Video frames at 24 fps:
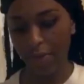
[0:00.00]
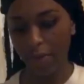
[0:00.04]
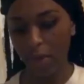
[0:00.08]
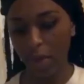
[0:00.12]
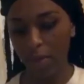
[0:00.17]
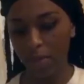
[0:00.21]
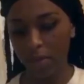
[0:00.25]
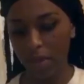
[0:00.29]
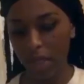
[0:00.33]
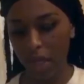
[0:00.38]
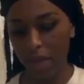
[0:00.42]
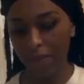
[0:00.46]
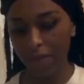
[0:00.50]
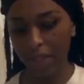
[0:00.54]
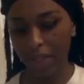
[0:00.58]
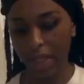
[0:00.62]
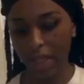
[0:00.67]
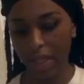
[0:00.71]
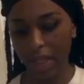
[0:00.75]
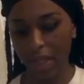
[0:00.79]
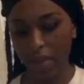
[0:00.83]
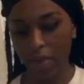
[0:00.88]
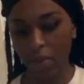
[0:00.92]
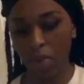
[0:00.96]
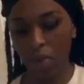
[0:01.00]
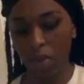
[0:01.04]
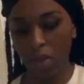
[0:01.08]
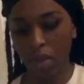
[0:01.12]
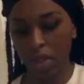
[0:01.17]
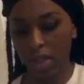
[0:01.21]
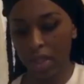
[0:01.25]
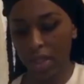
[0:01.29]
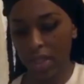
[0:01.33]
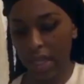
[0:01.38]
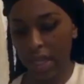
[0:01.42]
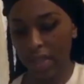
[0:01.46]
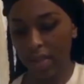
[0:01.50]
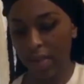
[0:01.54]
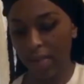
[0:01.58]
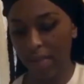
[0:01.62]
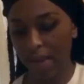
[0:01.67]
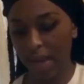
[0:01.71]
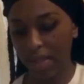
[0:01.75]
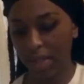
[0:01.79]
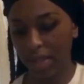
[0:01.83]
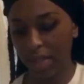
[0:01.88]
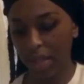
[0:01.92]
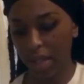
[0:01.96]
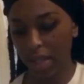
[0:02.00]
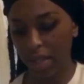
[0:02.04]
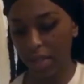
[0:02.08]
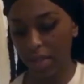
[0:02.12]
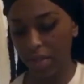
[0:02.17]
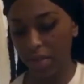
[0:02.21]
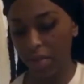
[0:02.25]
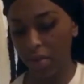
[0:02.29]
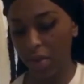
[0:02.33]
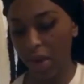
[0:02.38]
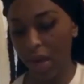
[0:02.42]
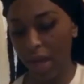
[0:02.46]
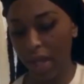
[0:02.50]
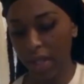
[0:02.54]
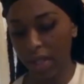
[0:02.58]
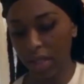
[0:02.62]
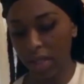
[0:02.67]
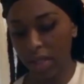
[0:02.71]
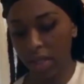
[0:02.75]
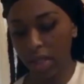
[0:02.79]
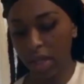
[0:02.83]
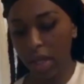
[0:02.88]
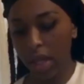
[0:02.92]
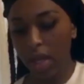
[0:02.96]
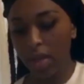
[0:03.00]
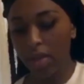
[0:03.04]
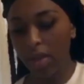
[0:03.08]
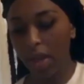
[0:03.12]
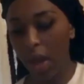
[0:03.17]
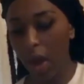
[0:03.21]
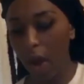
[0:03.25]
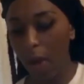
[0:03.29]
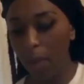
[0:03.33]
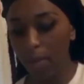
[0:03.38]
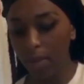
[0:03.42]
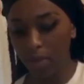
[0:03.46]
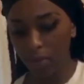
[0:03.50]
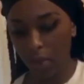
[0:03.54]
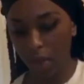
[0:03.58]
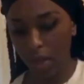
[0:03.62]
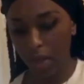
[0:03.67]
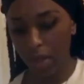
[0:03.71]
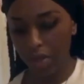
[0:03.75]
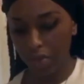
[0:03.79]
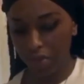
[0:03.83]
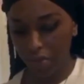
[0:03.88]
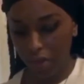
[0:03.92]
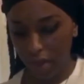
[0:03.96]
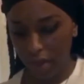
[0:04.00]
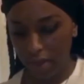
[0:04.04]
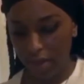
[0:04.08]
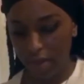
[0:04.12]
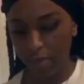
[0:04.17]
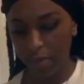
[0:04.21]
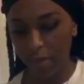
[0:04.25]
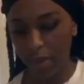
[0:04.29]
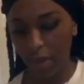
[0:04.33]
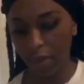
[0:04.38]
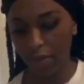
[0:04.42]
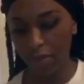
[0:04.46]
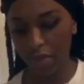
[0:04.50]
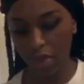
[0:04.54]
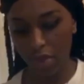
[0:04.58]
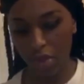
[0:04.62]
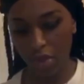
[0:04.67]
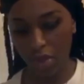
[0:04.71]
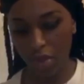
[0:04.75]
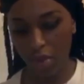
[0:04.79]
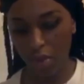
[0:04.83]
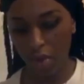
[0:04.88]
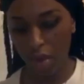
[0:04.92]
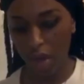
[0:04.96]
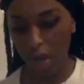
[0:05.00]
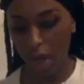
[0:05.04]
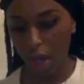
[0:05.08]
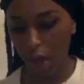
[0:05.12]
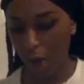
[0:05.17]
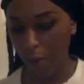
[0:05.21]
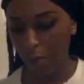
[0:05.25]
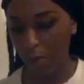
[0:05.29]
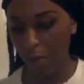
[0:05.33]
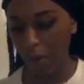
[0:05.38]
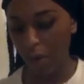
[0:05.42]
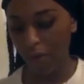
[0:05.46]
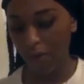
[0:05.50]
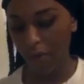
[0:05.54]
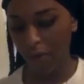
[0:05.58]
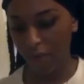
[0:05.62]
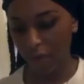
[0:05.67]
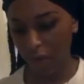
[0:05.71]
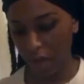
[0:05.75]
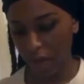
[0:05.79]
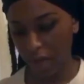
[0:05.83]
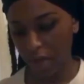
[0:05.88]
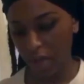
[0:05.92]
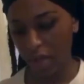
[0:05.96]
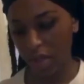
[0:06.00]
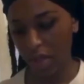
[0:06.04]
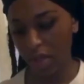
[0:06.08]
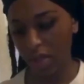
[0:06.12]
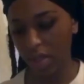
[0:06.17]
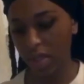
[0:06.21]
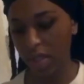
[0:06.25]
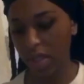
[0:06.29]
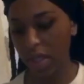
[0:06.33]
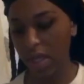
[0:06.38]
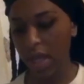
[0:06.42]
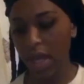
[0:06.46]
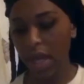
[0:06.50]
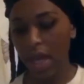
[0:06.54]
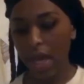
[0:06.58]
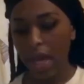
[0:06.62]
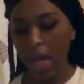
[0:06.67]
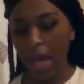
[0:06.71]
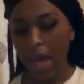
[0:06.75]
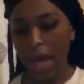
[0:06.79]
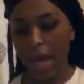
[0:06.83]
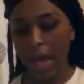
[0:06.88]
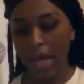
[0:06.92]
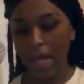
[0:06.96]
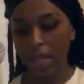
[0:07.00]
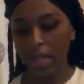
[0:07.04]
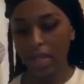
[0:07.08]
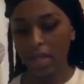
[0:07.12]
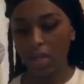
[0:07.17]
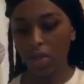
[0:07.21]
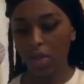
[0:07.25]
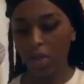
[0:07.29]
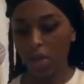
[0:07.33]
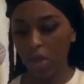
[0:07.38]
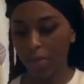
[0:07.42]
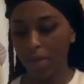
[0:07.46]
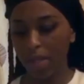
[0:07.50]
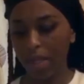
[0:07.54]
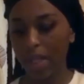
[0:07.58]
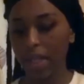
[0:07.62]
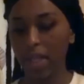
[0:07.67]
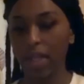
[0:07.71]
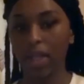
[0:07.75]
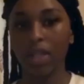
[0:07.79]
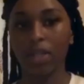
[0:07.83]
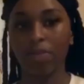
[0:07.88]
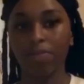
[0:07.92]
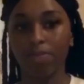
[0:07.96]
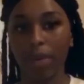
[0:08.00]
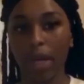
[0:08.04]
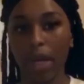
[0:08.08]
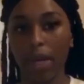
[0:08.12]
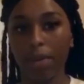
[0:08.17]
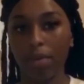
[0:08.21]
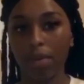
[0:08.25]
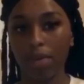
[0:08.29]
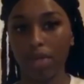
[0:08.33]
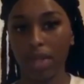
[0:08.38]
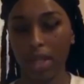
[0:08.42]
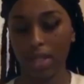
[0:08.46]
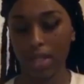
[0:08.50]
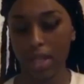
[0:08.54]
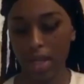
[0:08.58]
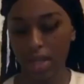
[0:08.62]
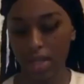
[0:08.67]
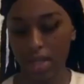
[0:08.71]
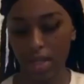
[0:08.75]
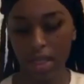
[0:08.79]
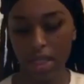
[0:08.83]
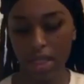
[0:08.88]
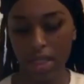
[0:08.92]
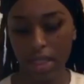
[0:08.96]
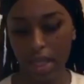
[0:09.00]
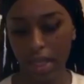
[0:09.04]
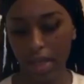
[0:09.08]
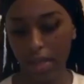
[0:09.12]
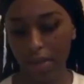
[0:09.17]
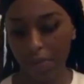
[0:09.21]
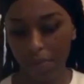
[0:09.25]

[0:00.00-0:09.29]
observing it in order to take the matter into your hands. The helpless one entrusts himself to you. You are a helper of the fatherless." And the Common English Bible Translation said,